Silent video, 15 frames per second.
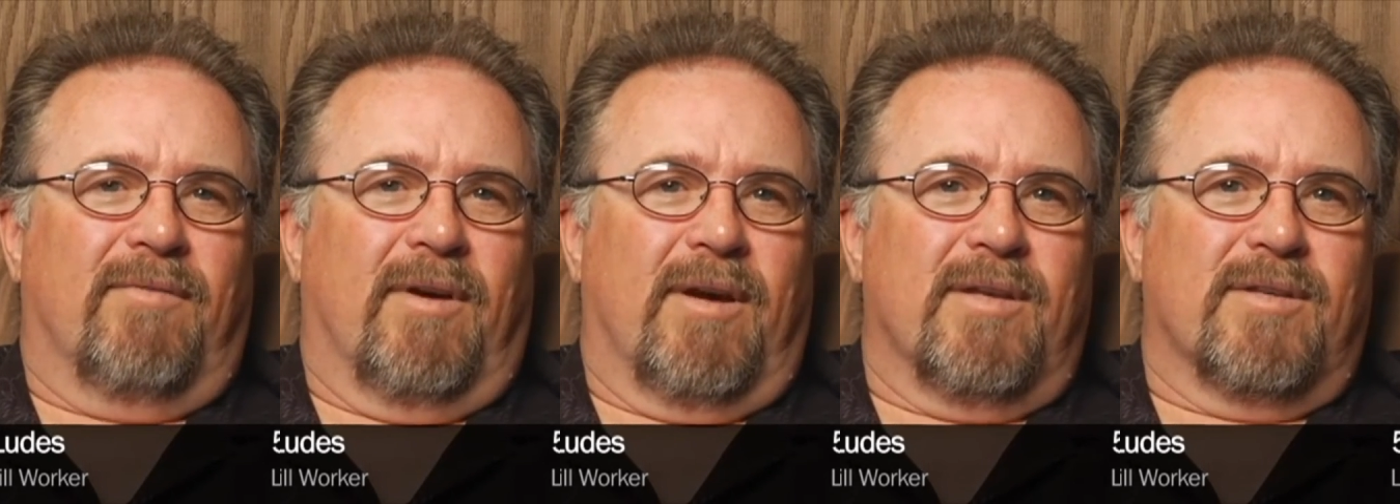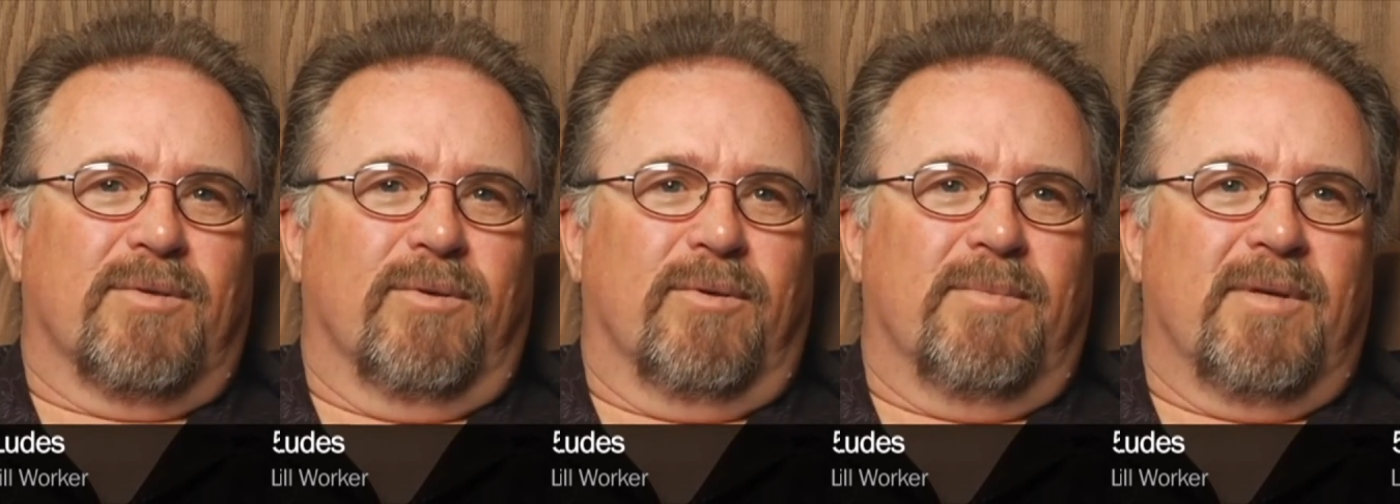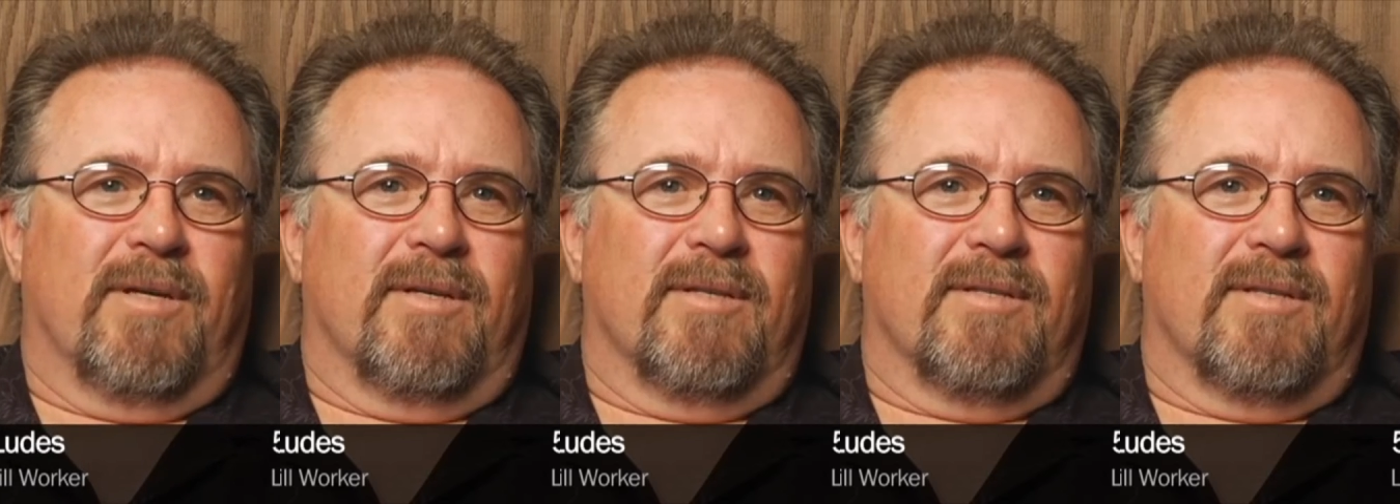high school
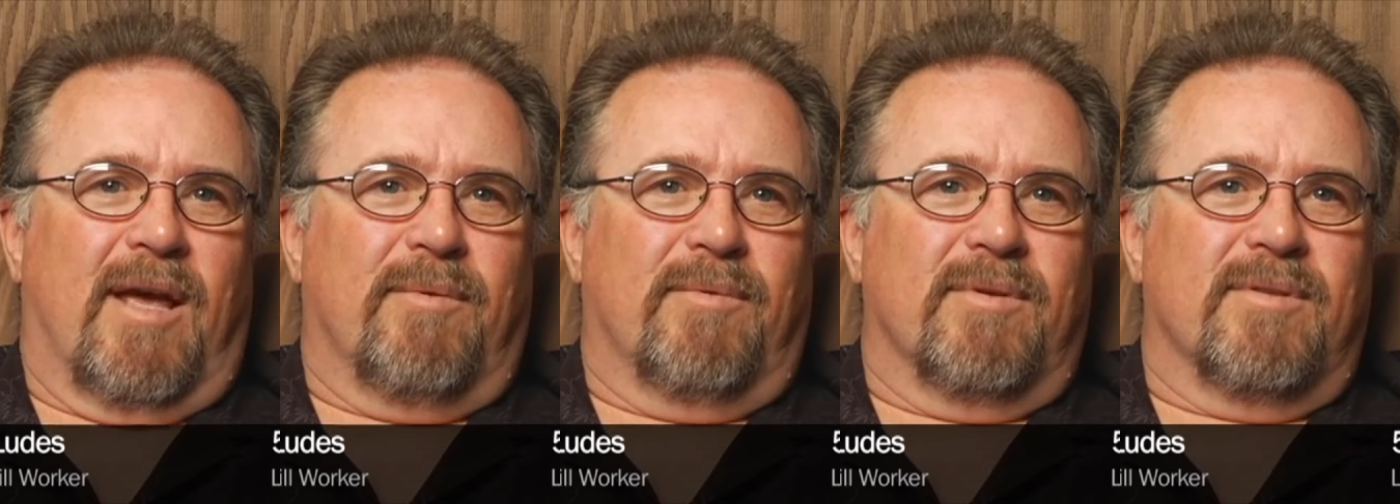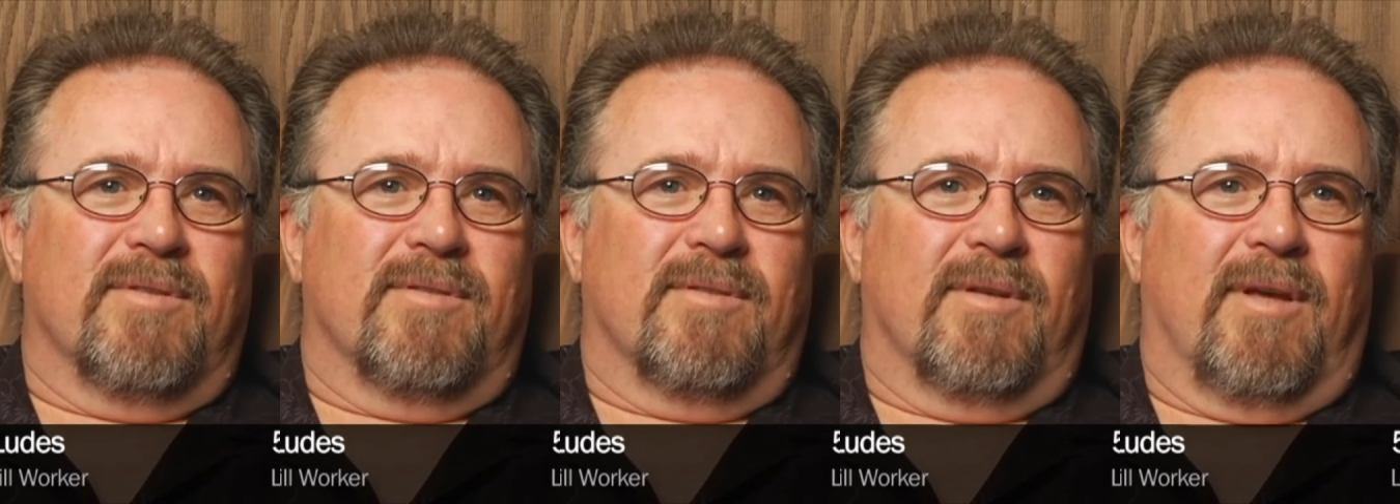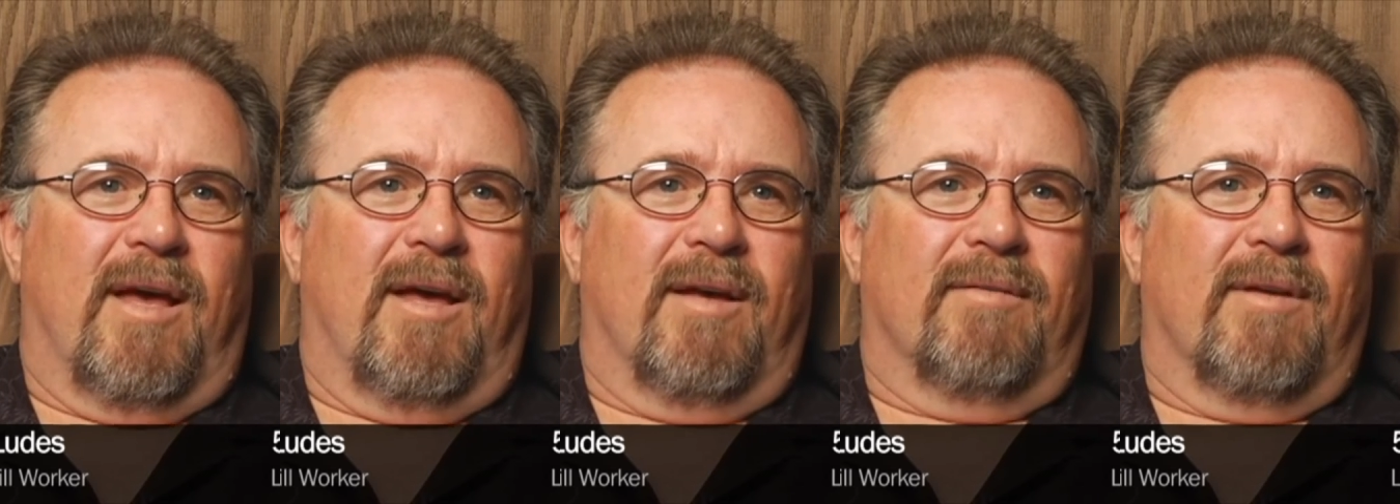because
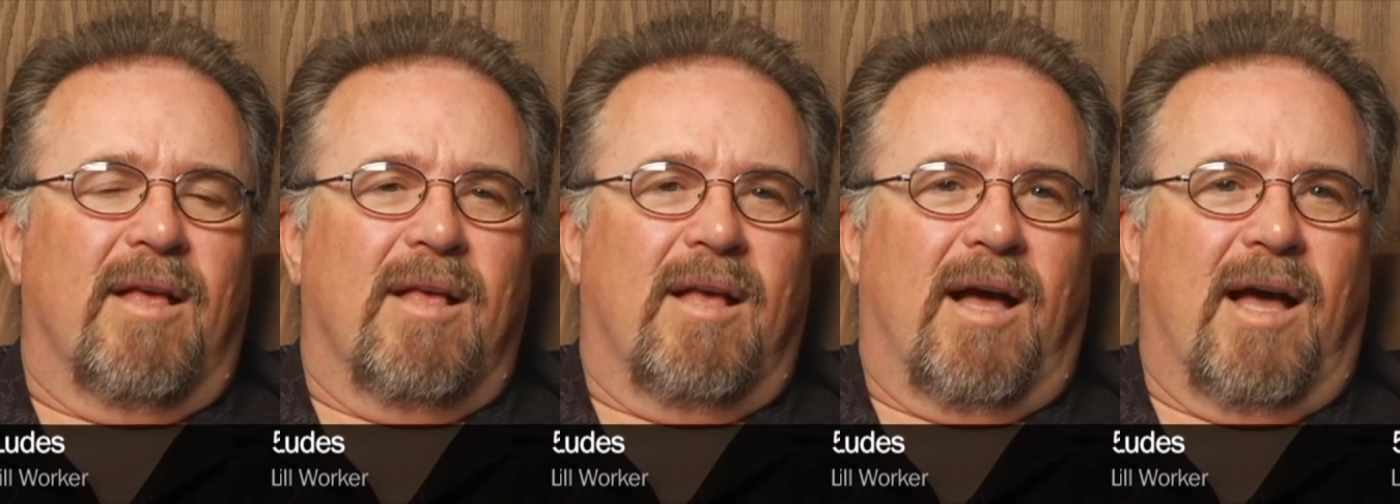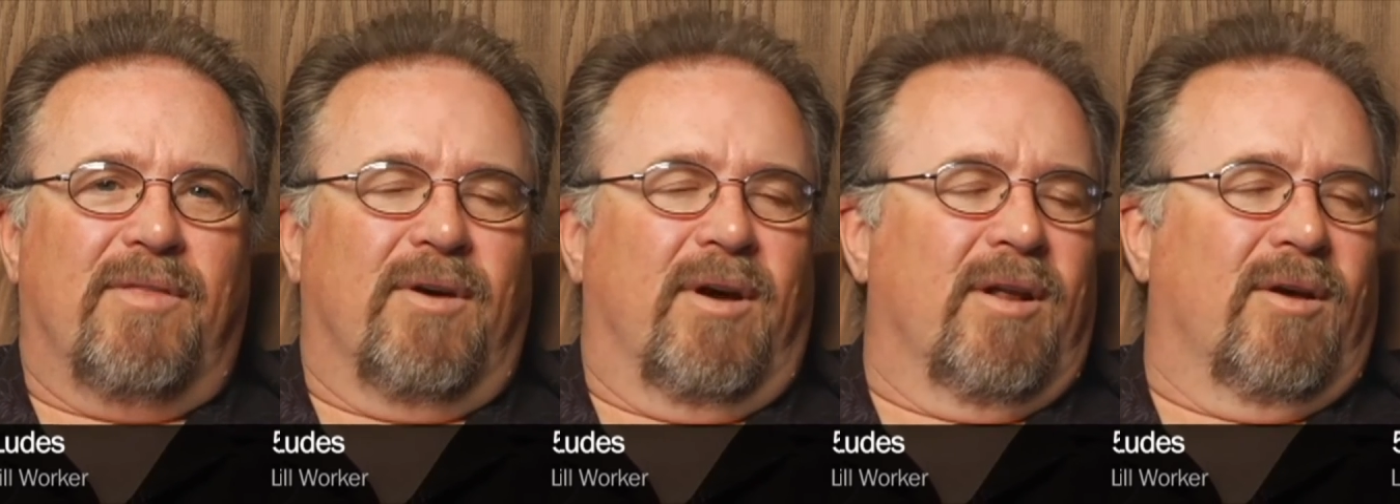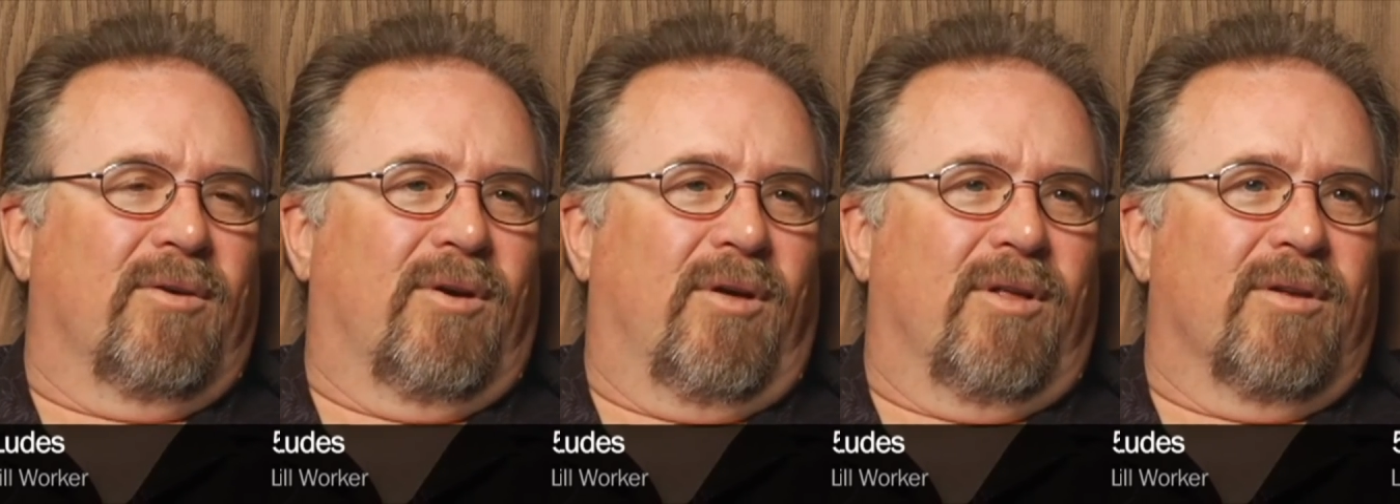I thought
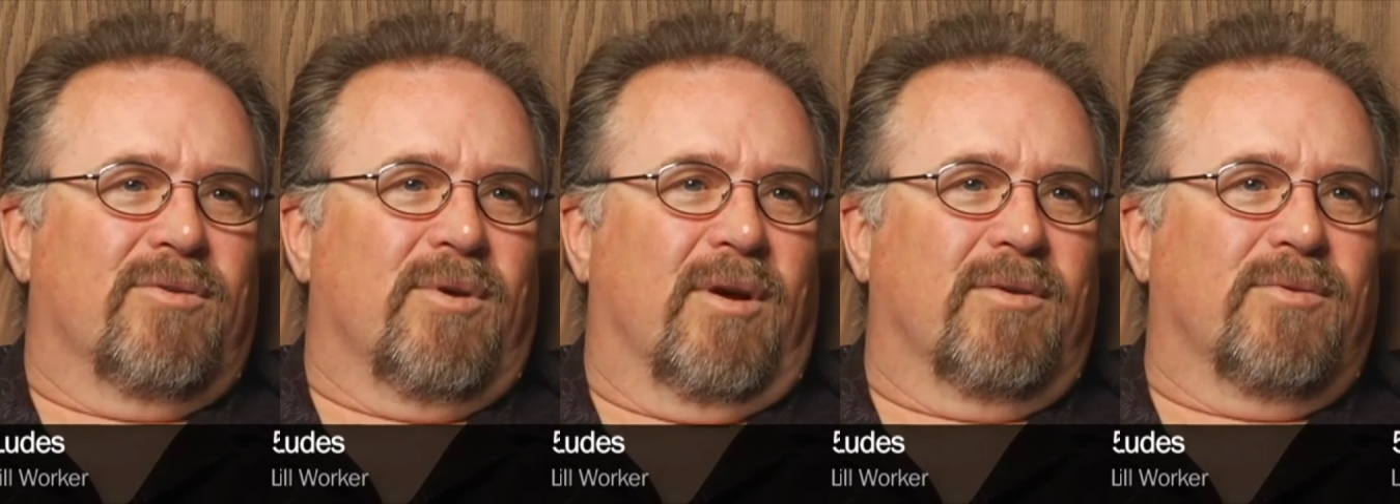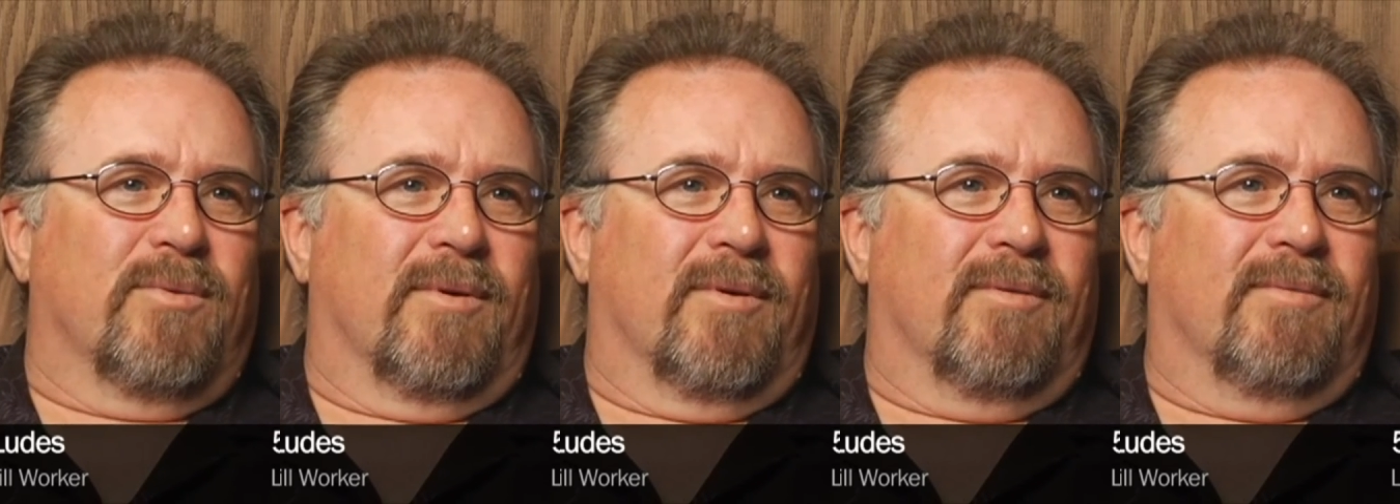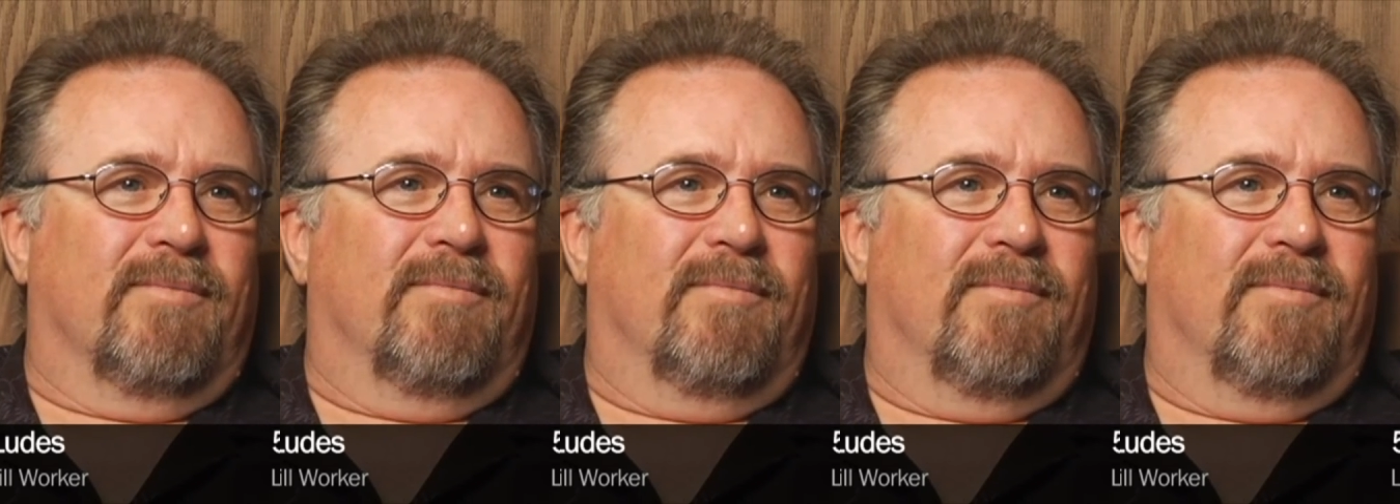alcohol and drugs were